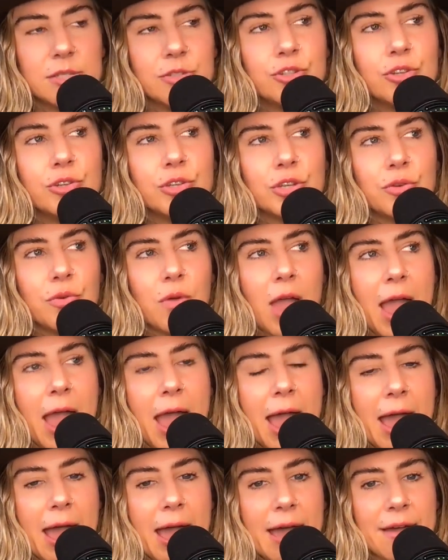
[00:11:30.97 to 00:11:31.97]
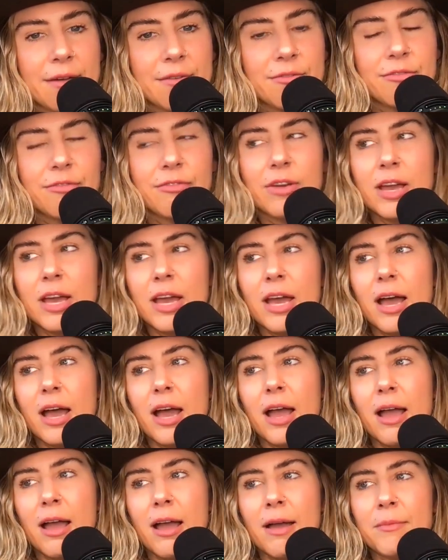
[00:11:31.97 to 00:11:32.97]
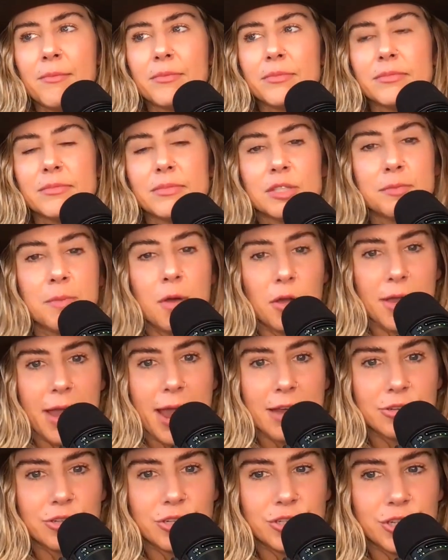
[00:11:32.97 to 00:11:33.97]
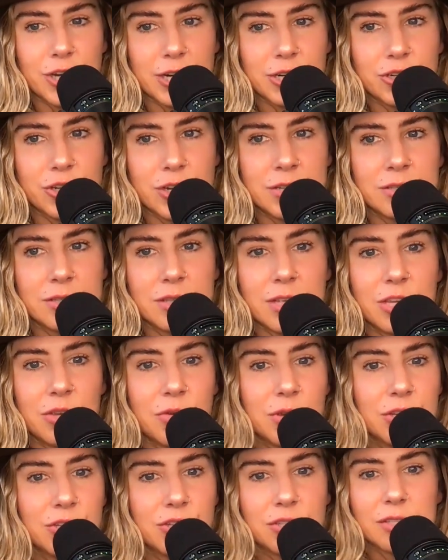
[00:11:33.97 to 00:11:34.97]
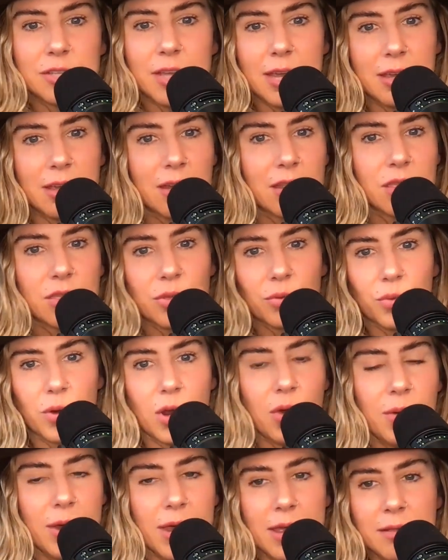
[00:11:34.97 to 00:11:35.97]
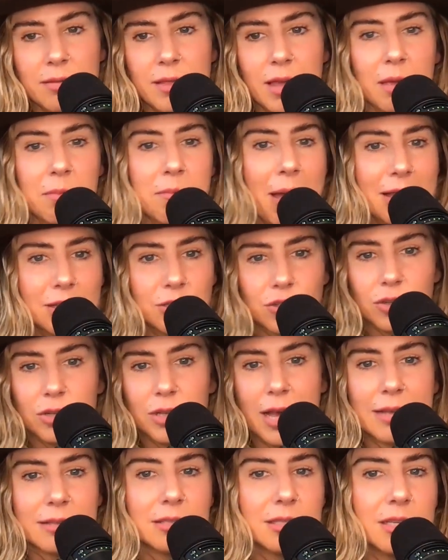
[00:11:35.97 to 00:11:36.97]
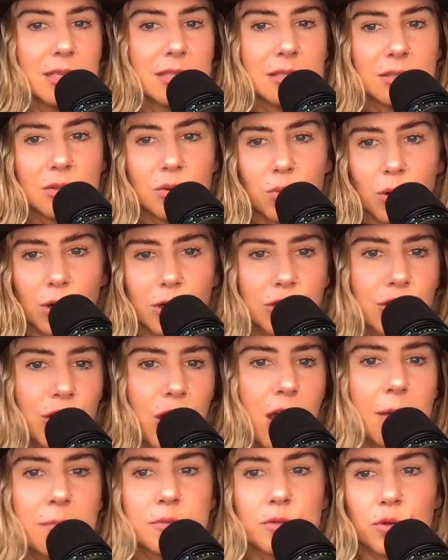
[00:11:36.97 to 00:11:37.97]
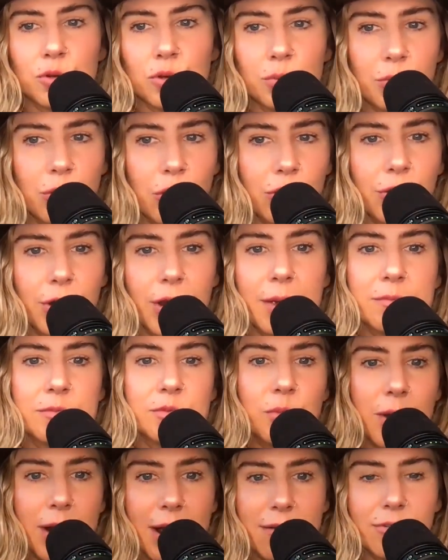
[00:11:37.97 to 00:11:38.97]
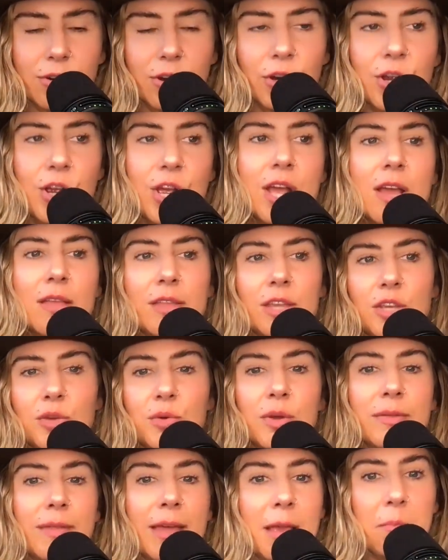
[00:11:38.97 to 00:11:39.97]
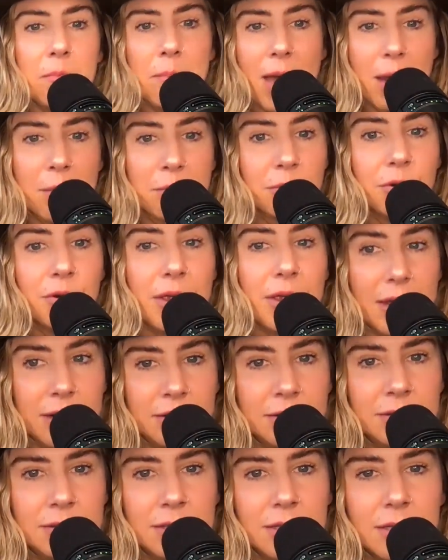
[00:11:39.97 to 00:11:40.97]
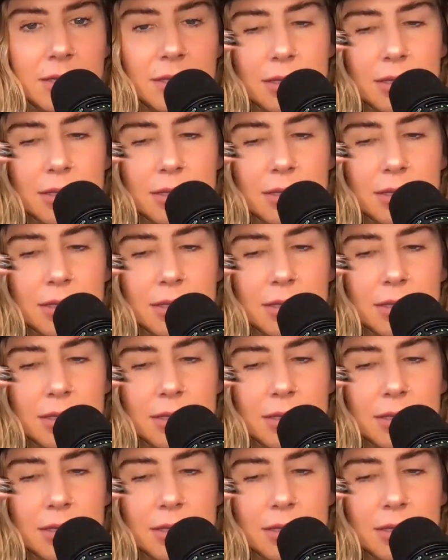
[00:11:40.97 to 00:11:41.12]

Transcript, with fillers: Do you have um, small cash injections that you can just like throw in, like master classes, little workshops, group programs, whatever that you can like pepper in.